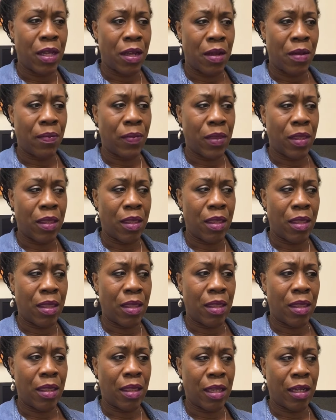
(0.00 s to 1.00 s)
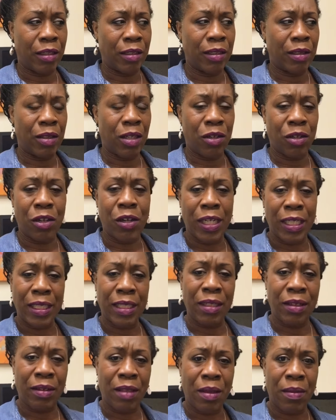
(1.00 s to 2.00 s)
Um, there's certain
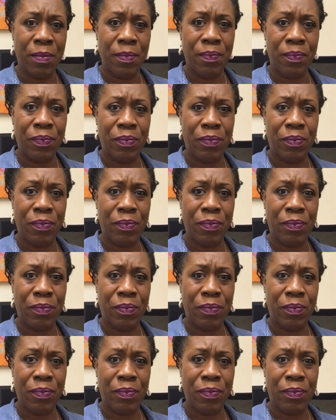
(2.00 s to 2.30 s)
criteria that